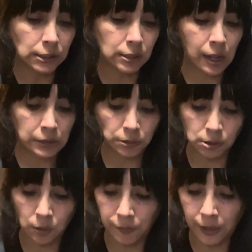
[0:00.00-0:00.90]
I don't
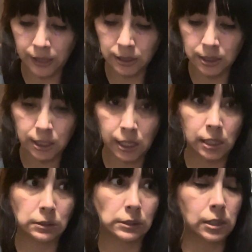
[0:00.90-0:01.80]
know if I can see.
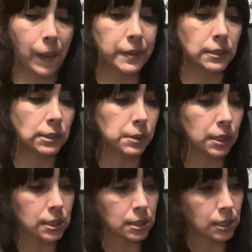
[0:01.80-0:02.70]
Let me see what
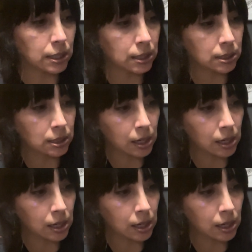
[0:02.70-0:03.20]
this is.